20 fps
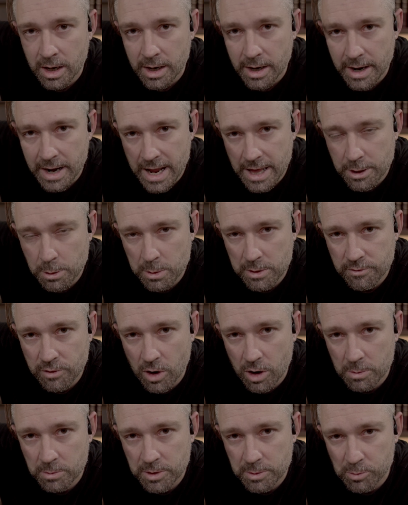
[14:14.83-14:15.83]
Now that we've
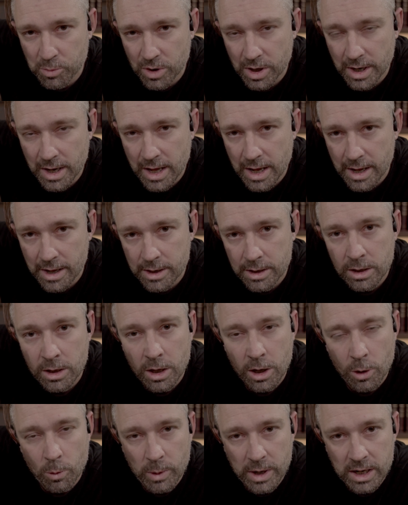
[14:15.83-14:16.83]
homed the print head,
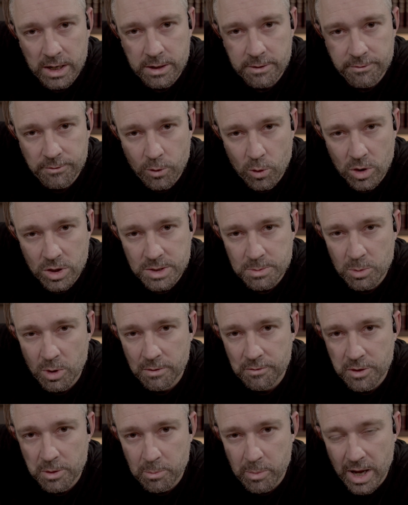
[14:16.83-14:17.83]
we need to force
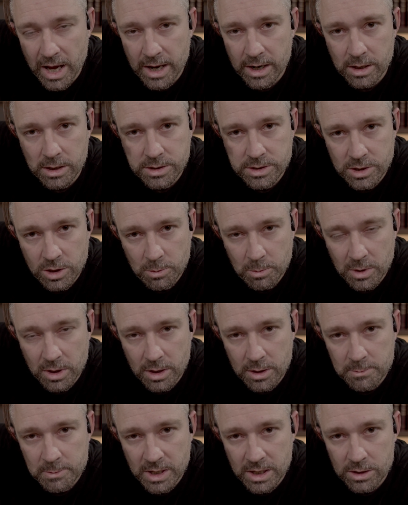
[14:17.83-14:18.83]
move the bed two
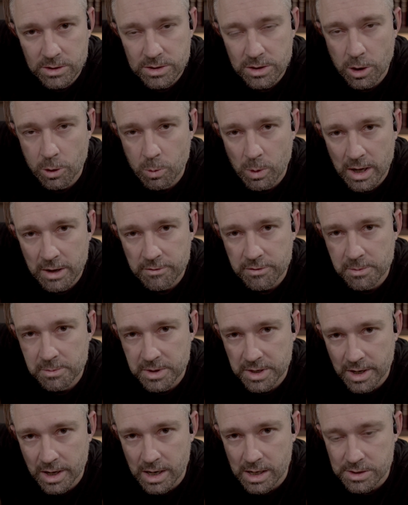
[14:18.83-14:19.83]
millimeters away from
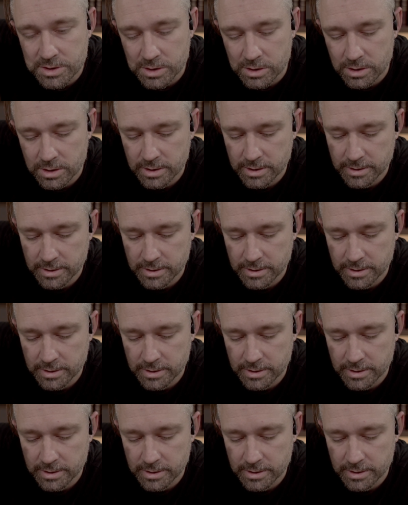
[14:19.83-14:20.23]
the nozzle.